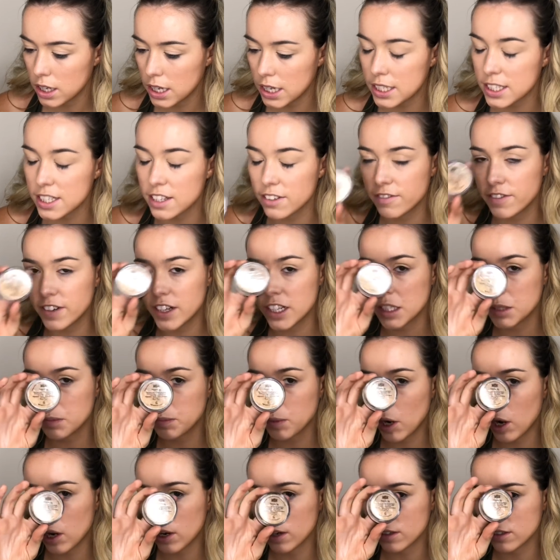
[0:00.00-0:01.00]
It's the first
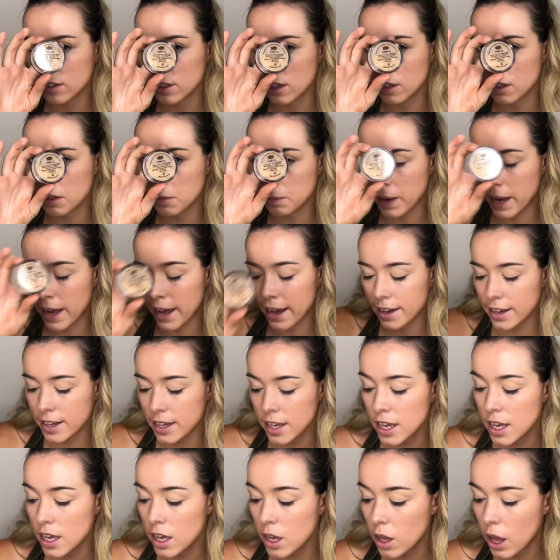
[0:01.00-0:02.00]
product on the back,
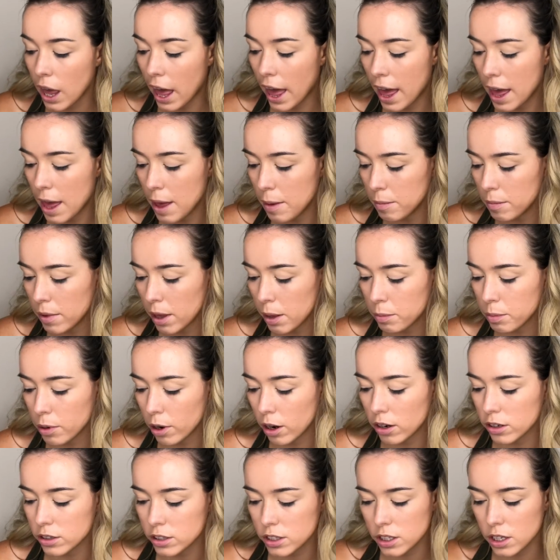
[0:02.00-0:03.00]
and
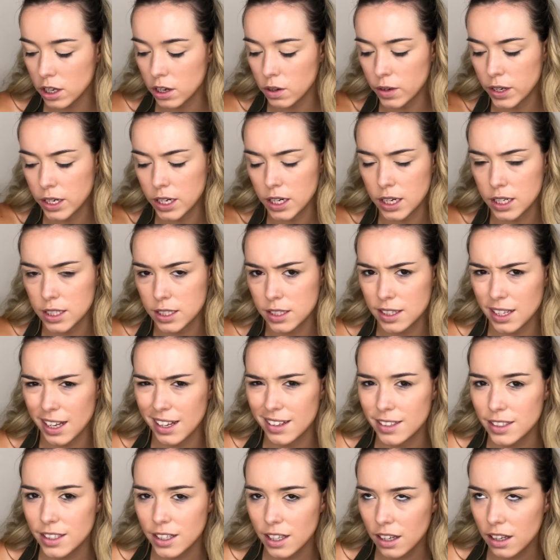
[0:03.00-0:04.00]
products go in
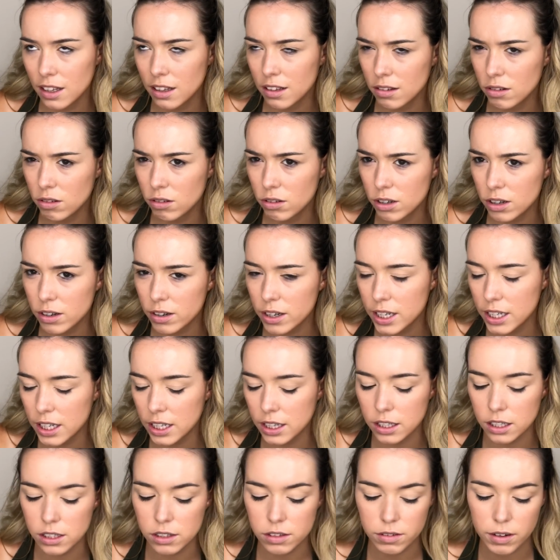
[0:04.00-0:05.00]
ascending order. I
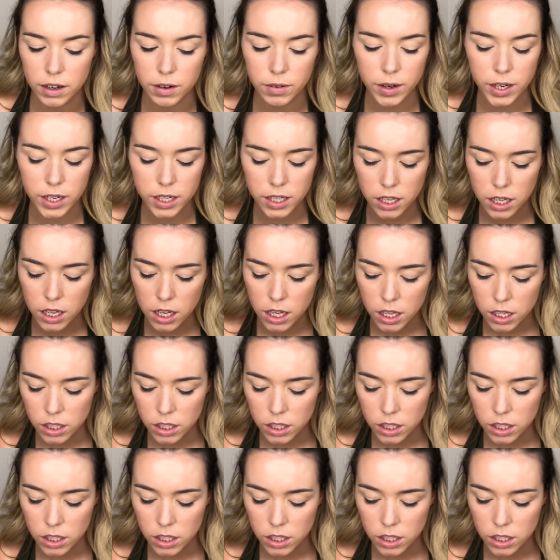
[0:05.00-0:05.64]
think that's the right word.